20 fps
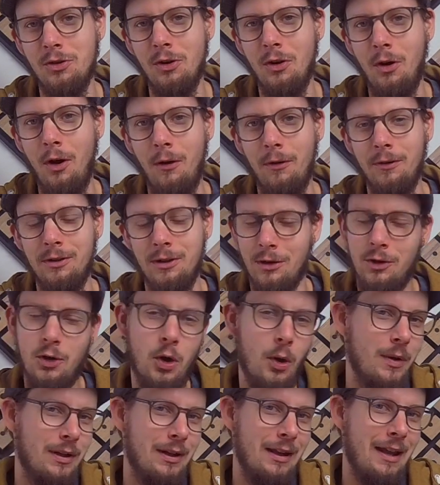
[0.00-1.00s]
or you
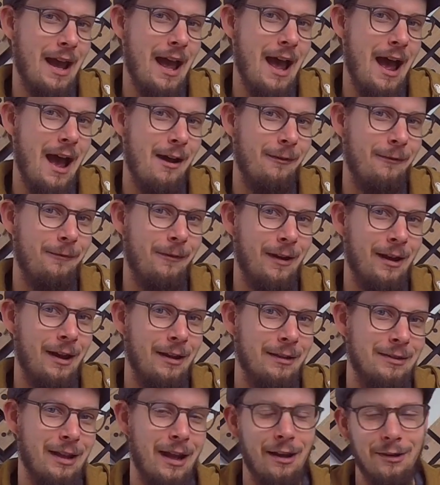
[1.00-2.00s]
currently have,
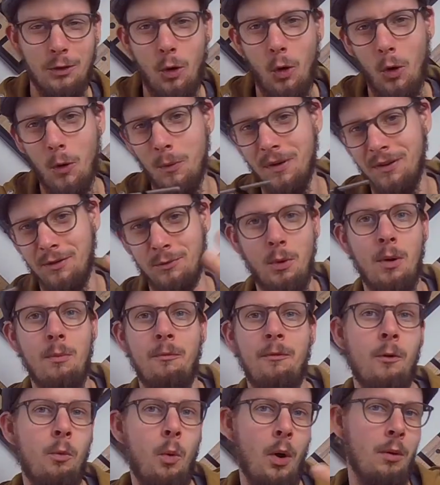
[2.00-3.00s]
and there's always
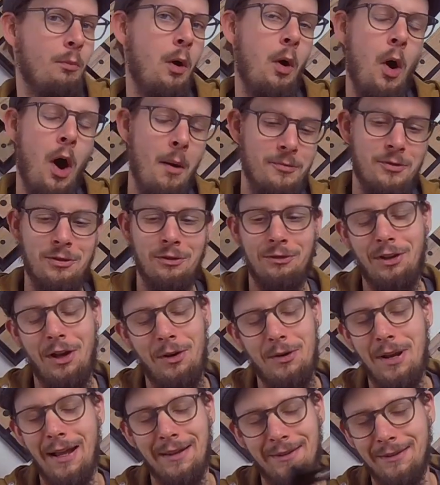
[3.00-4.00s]
room for one more option.
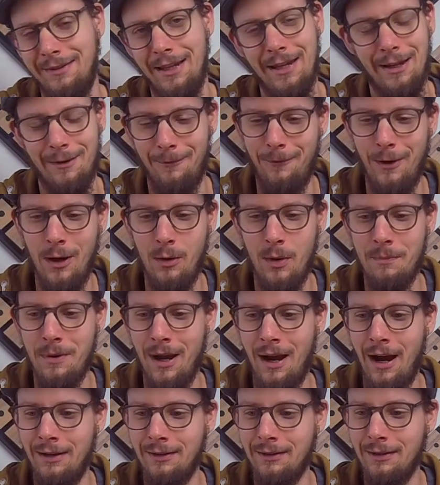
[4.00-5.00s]
So that's the theory
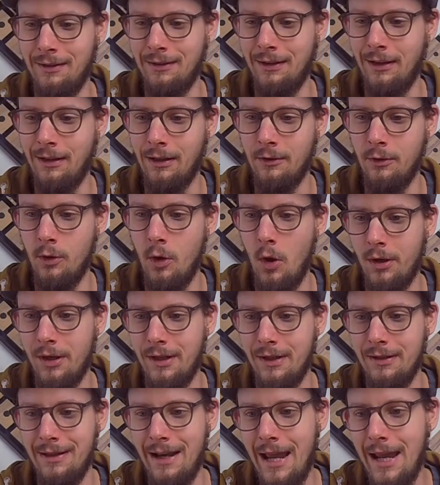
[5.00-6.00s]
behind this little
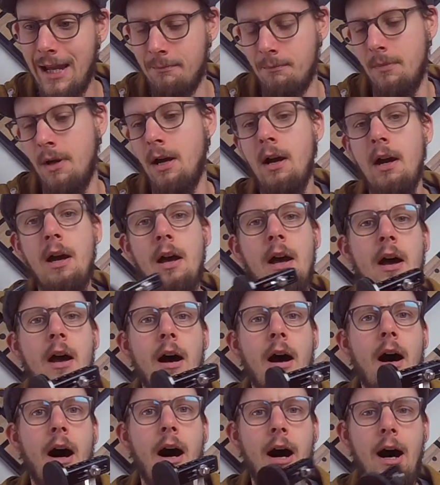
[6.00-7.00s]
nerdy name.
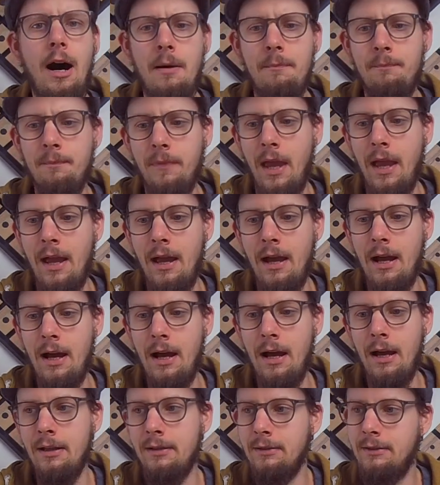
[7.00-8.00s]

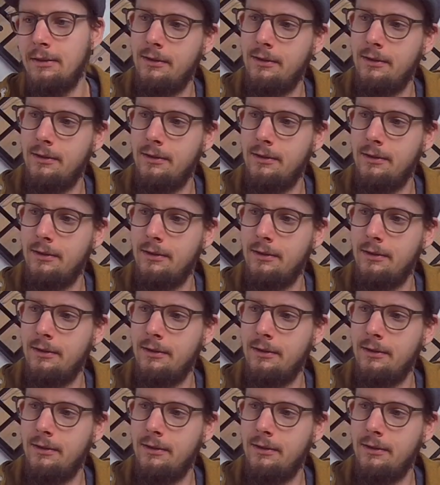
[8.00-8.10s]
And